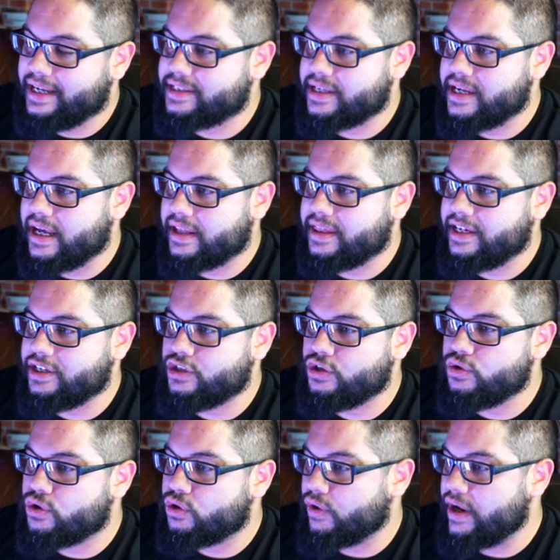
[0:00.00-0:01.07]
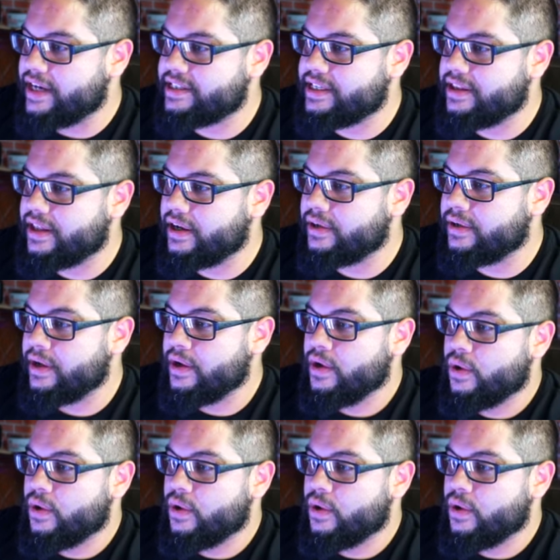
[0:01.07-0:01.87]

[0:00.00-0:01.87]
It's nothing too crazy though,